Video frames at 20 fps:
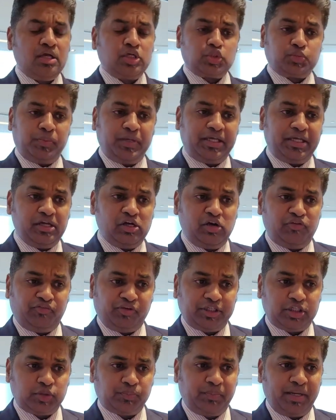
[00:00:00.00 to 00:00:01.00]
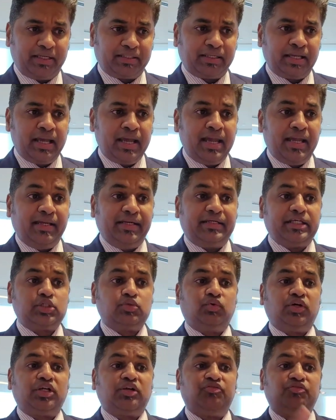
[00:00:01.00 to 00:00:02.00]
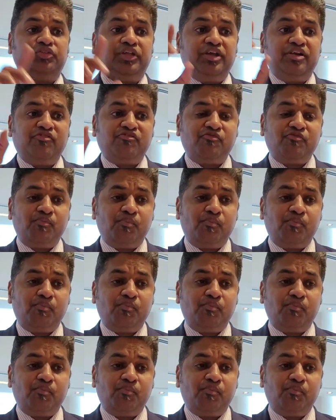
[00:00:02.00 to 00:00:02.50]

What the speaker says: Speaking of respect, it is one of the